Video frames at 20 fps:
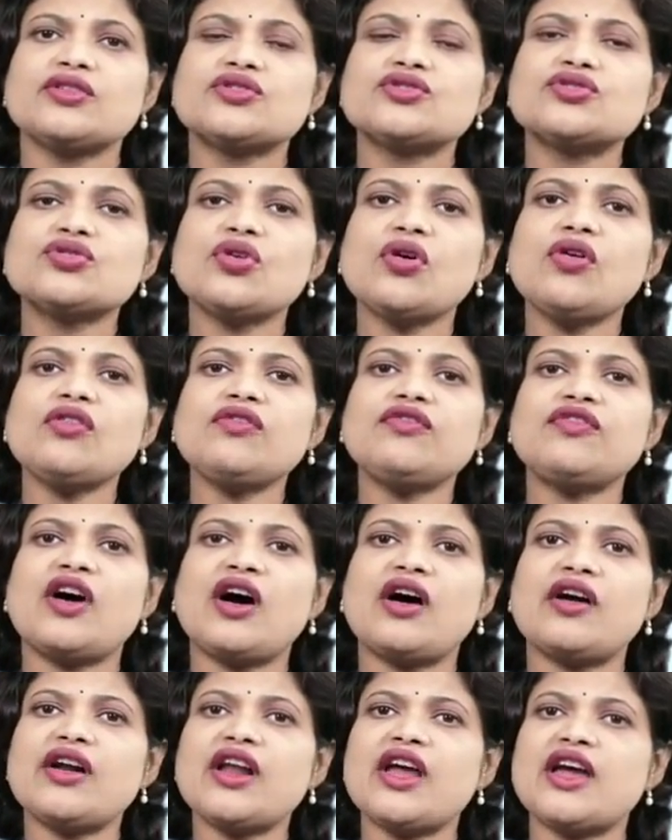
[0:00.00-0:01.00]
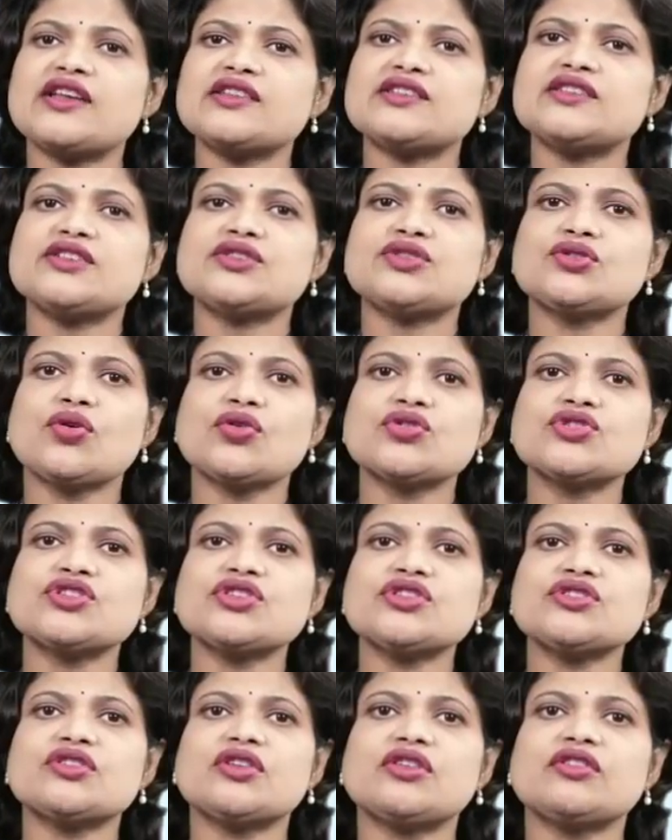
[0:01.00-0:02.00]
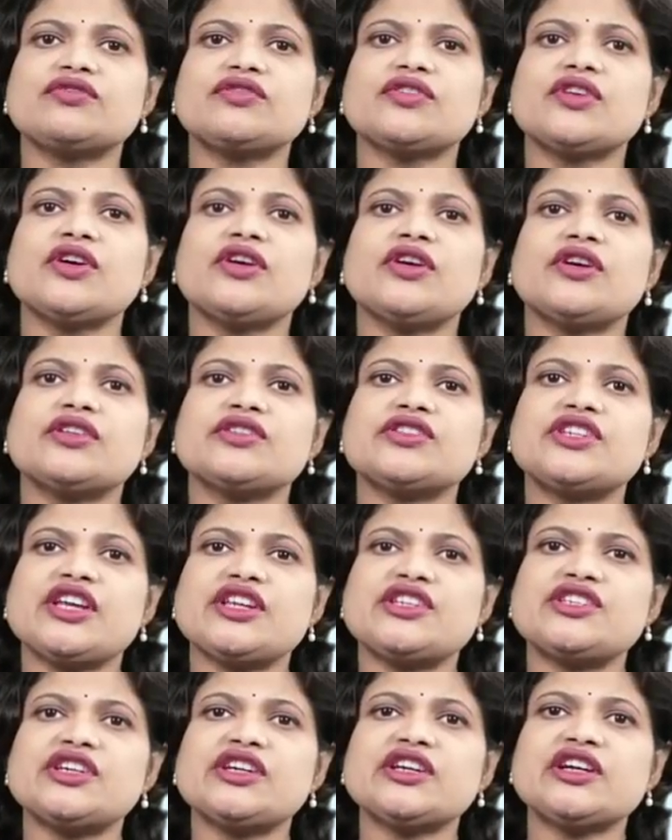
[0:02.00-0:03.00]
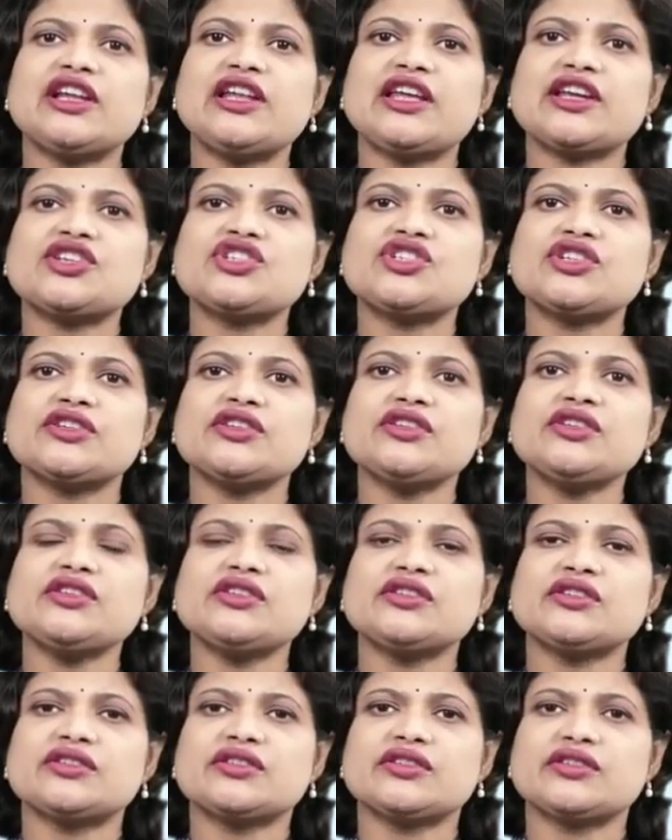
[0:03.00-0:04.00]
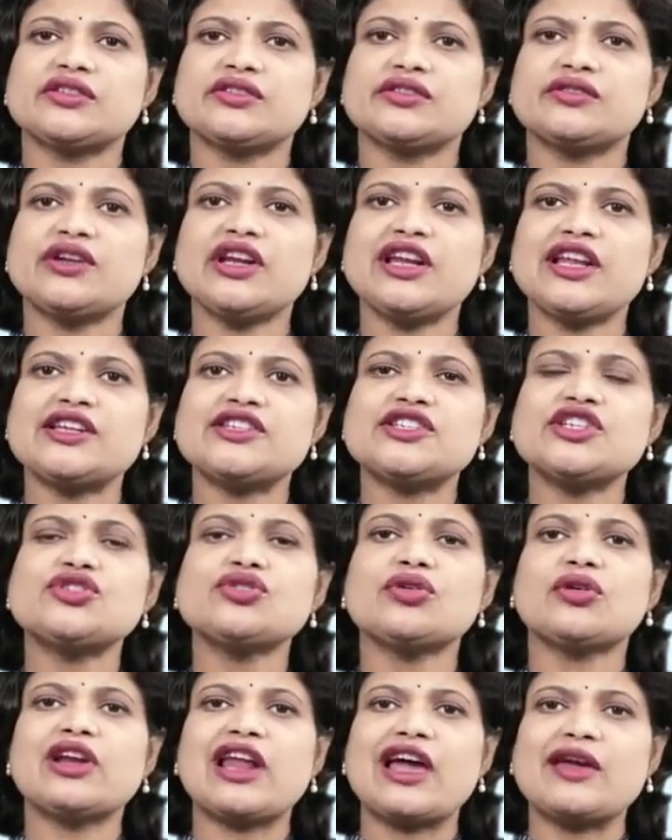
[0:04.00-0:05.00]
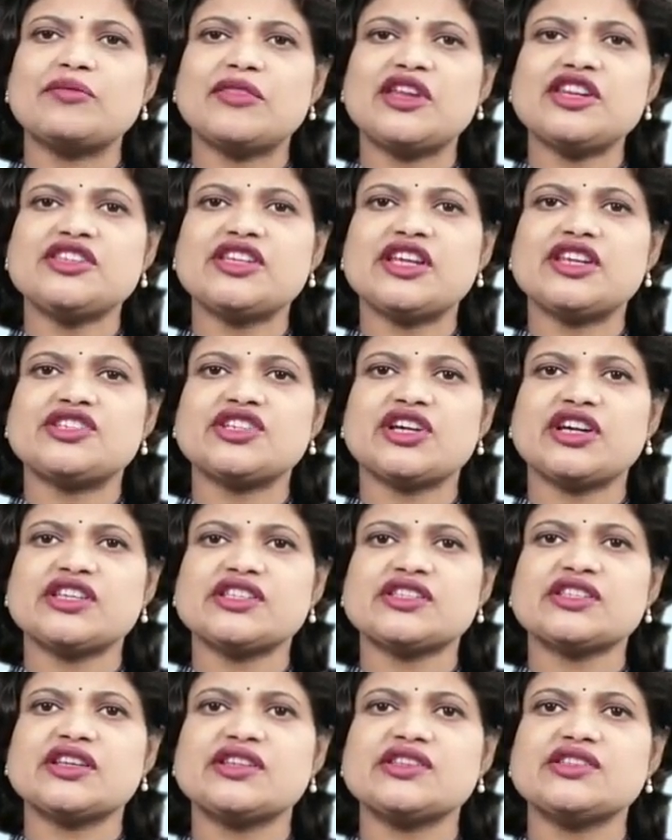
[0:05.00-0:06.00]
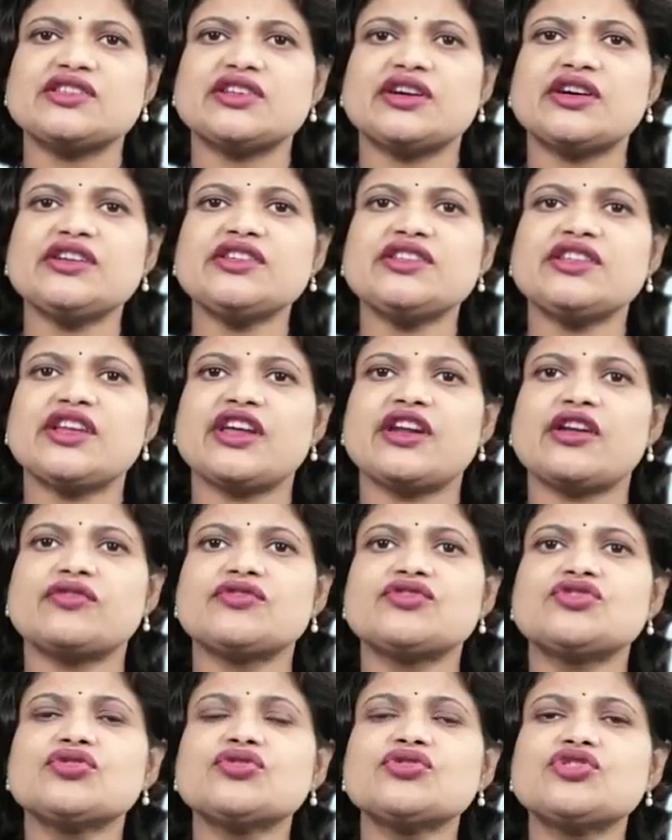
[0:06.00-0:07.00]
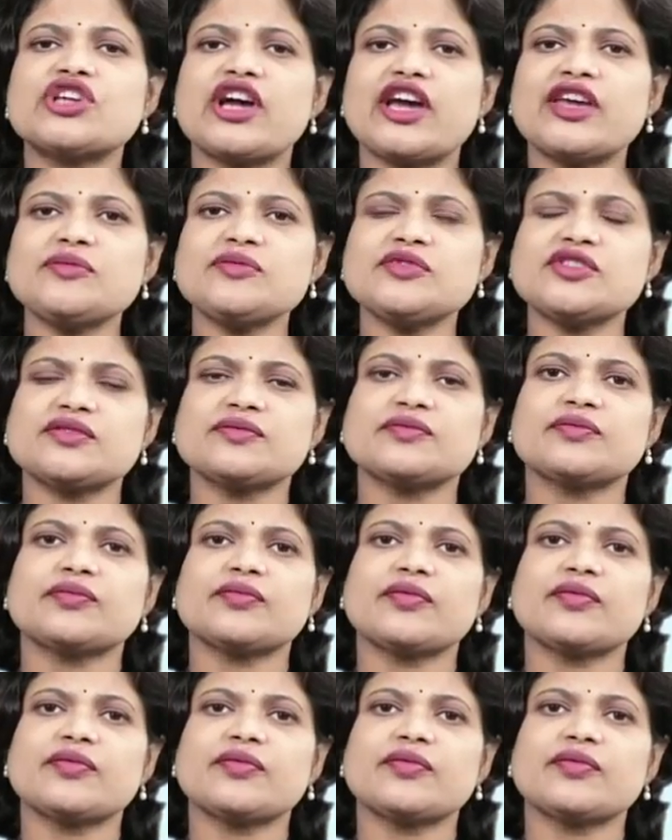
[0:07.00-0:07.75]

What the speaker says: So far as the sources of data collection related to climate data is concerned, there are of two types: